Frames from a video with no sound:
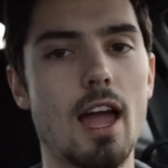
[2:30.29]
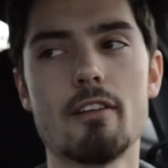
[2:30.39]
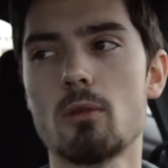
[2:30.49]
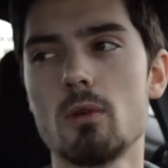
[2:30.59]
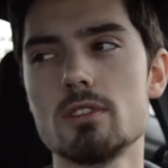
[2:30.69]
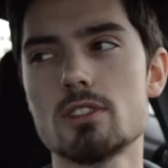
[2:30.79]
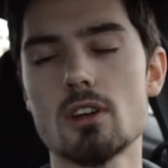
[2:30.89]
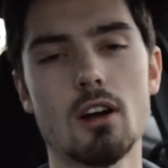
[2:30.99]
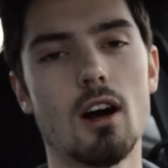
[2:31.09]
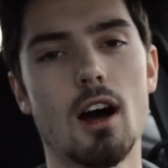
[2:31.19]
Everyone's
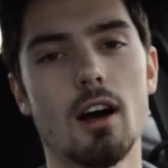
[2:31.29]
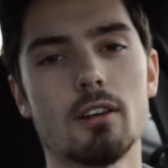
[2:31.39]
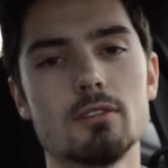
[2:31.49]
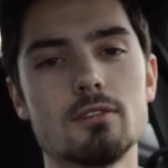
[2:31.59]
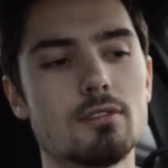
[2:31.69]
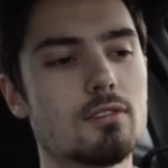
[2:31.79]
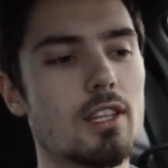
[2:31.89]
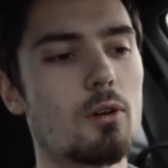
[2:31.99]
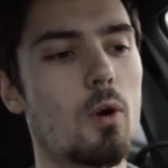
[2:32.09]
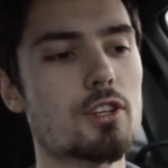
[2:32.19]

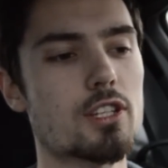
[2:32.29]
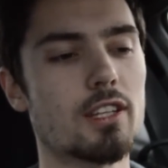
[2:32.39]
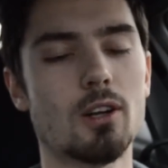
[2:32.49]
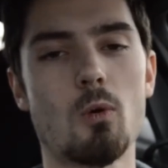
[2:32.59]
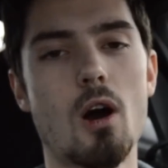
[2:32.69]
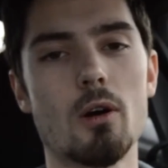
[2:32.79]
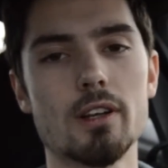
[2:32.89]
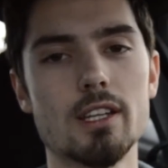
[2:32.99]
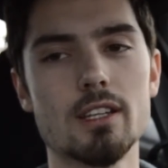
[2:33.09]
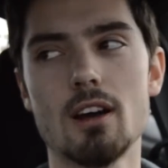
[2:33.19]
they questioning the
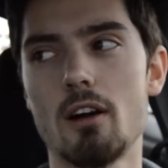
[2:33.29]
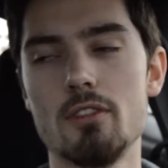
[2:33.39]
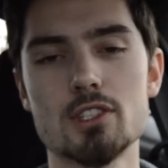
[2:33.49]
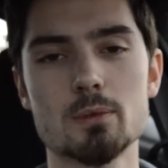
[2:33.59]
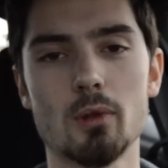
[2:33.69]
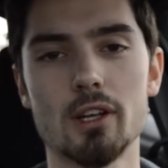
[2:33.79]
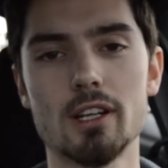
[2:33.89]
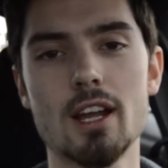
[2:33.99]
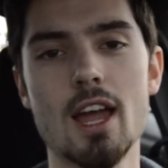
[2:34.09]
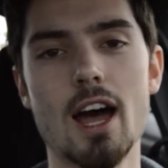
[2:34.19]
quality of this splitter,